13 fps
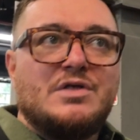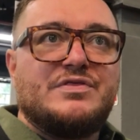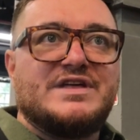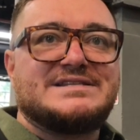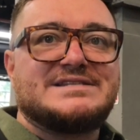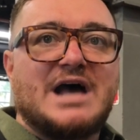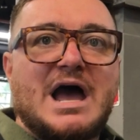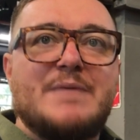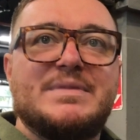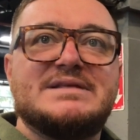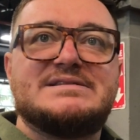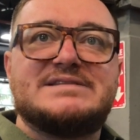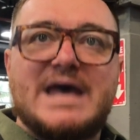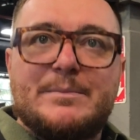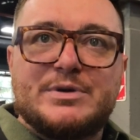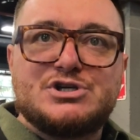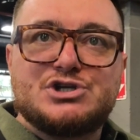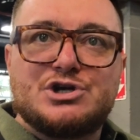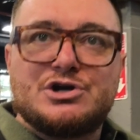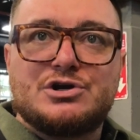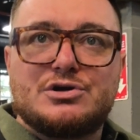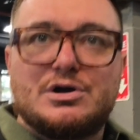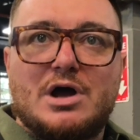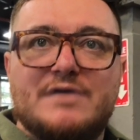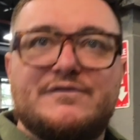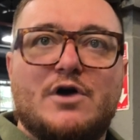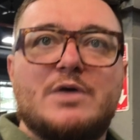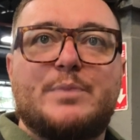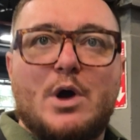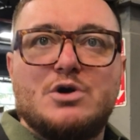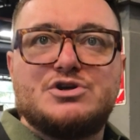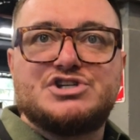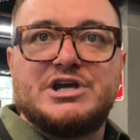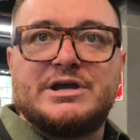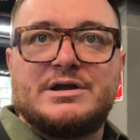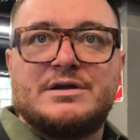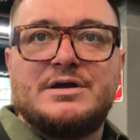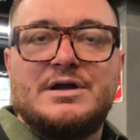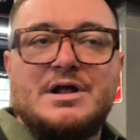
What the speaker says: the time and temperature of our poaching,